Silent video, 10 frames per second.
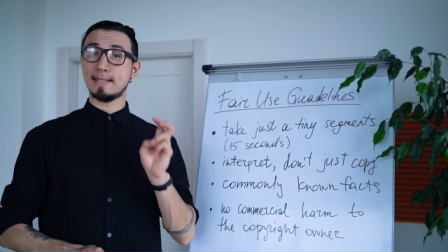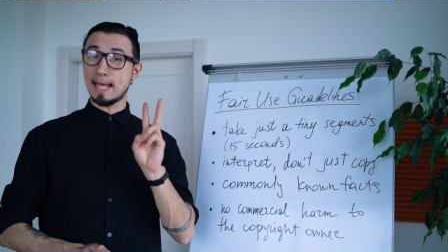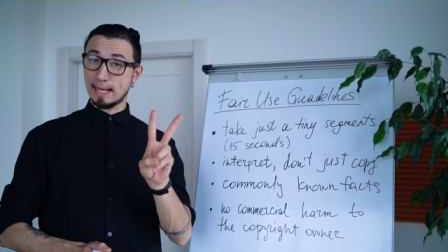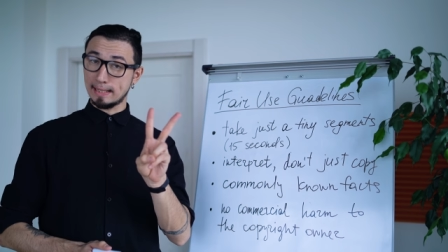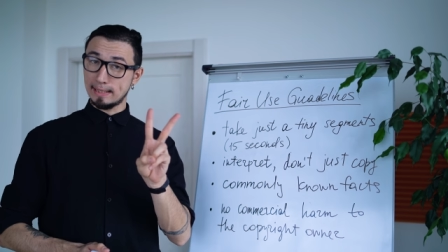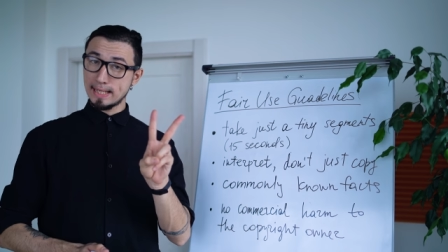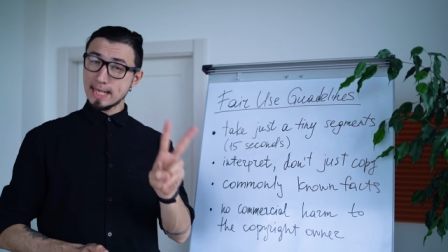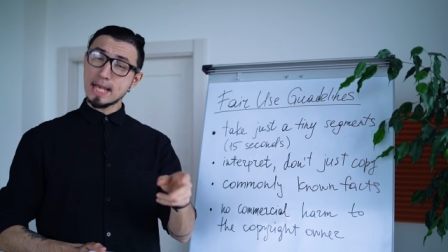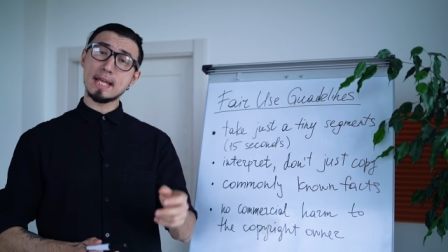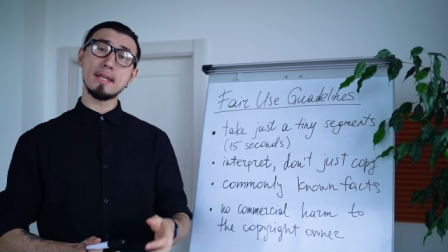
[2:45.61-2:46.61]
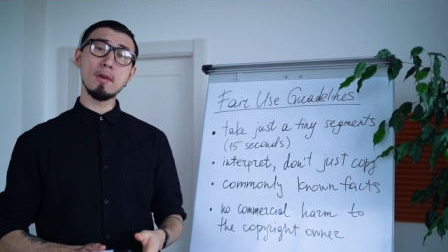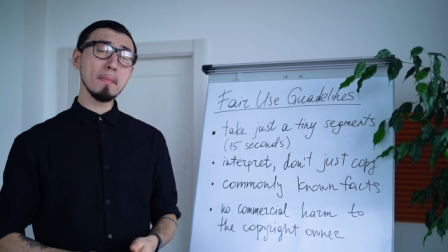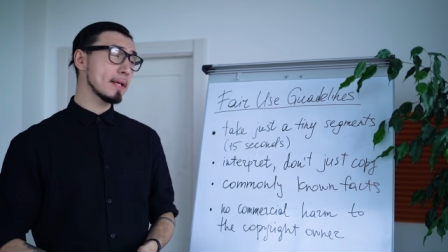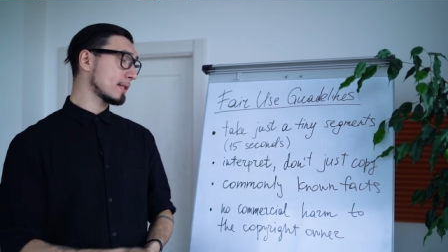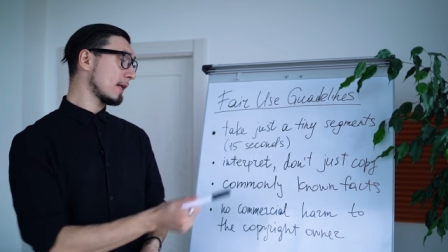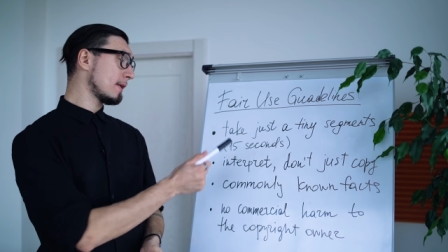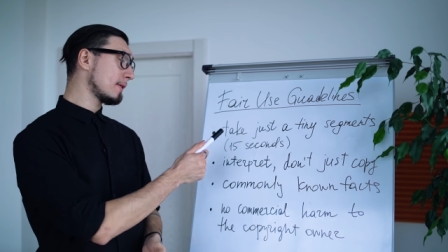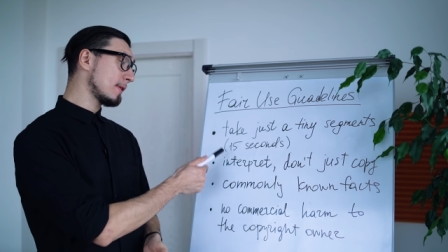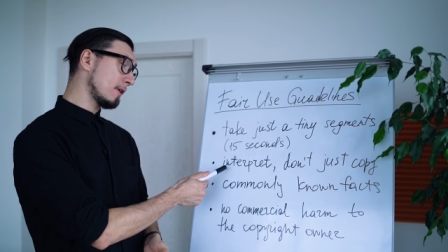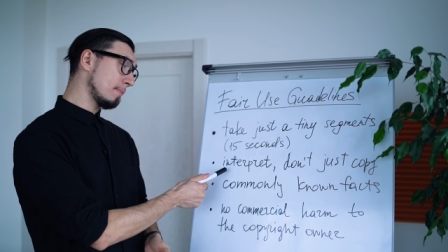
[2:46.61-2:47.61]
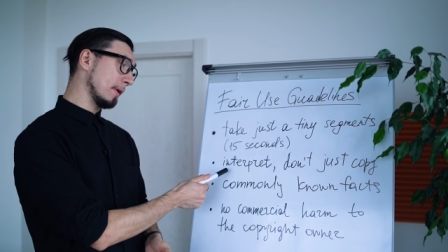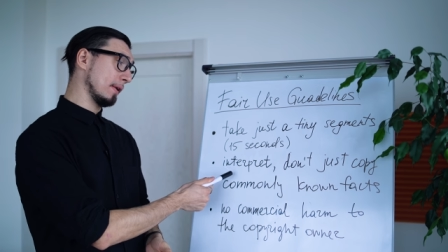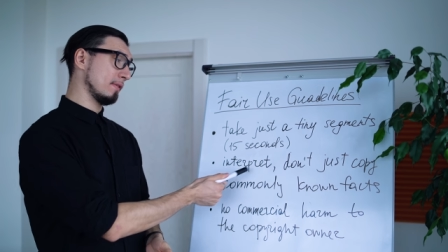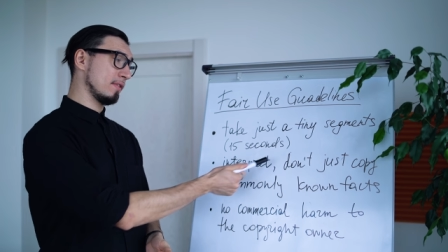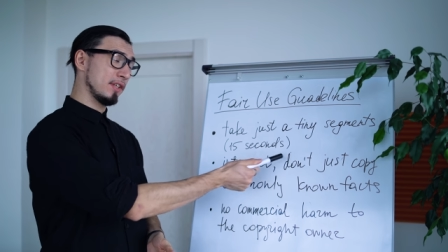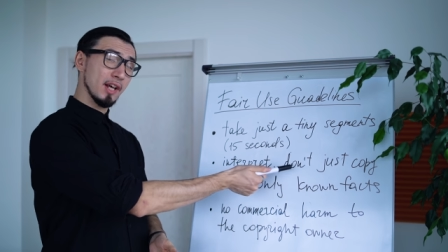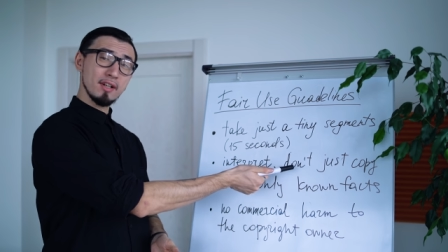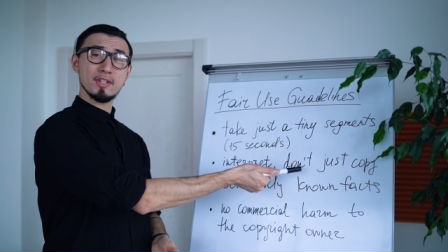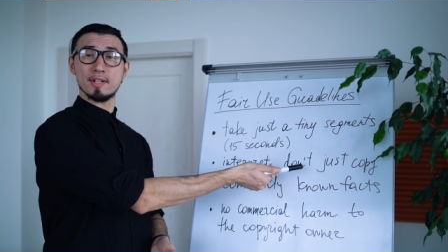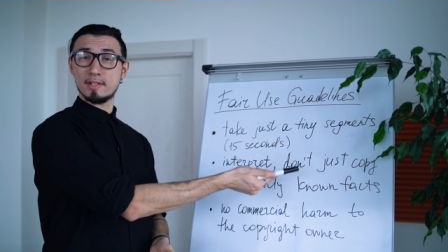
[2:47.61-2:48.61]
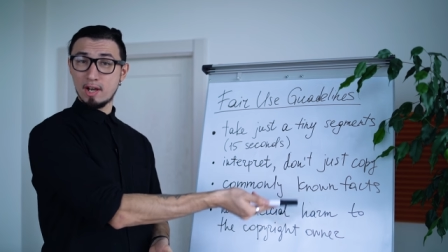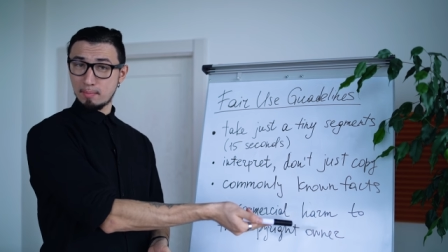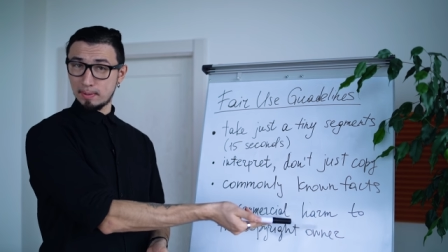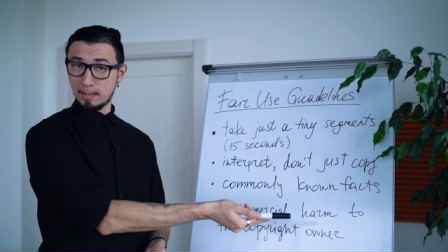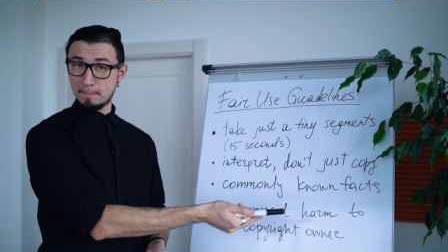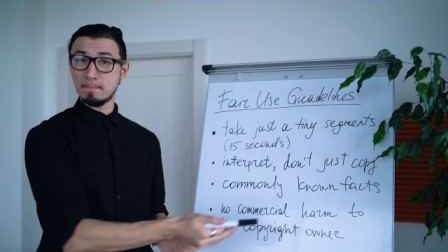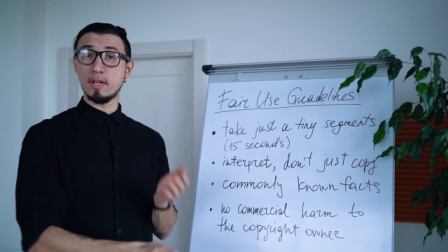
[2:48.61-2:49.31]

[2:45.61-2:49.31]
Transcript: Secondly, you must interpret, not just copy.